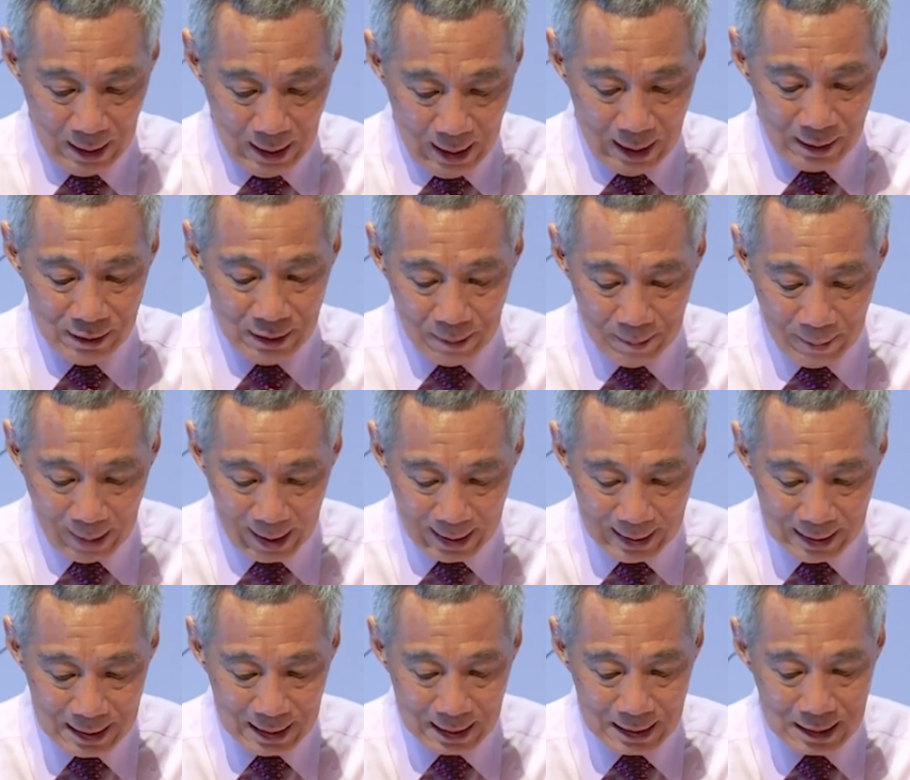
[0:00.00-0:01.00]
and
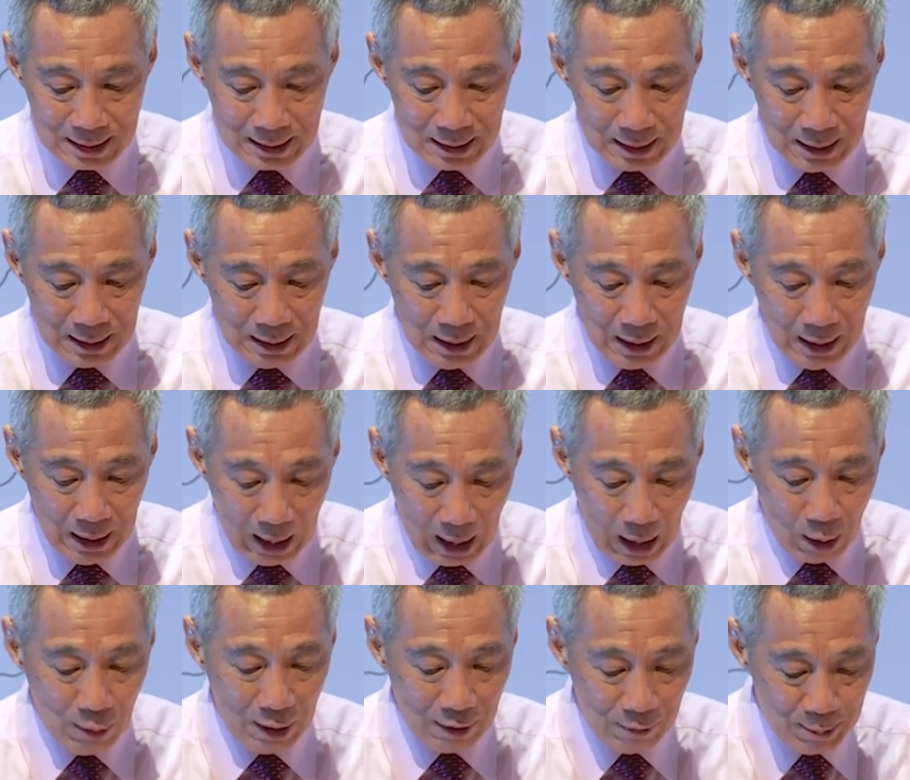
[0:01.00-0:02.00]
reminds us
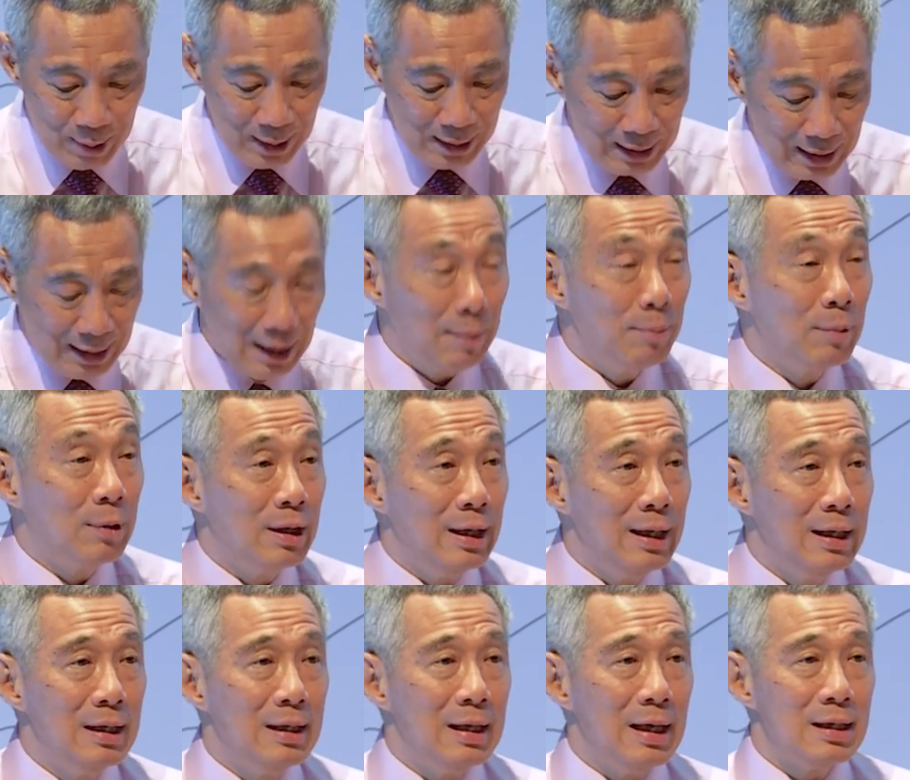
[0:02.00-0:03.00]
how we've built and
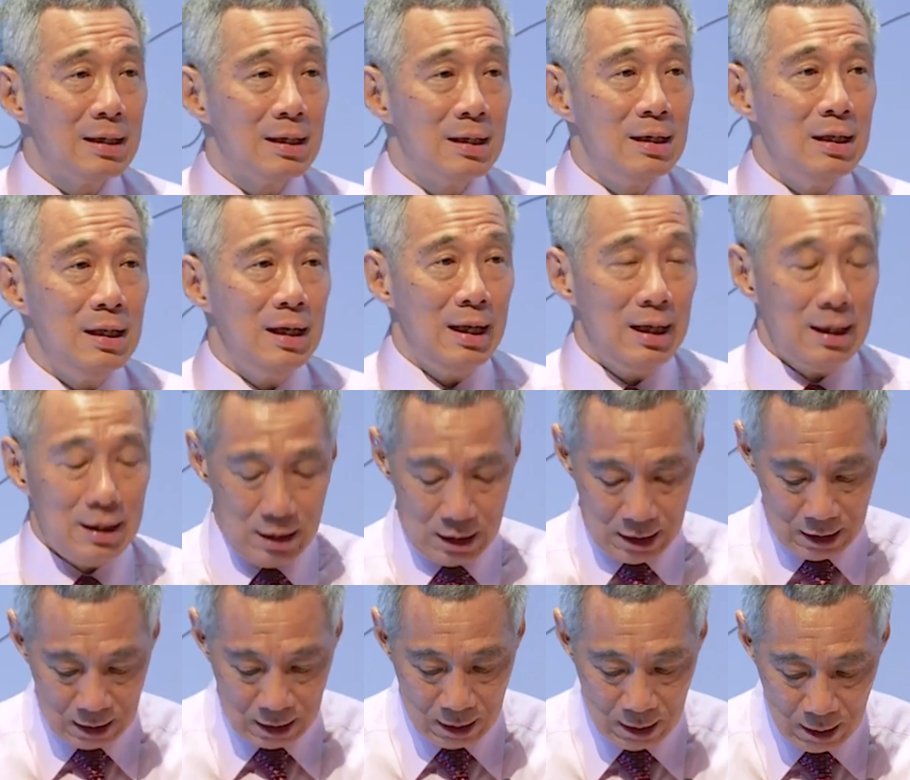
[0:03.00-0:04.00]
upgraded SGH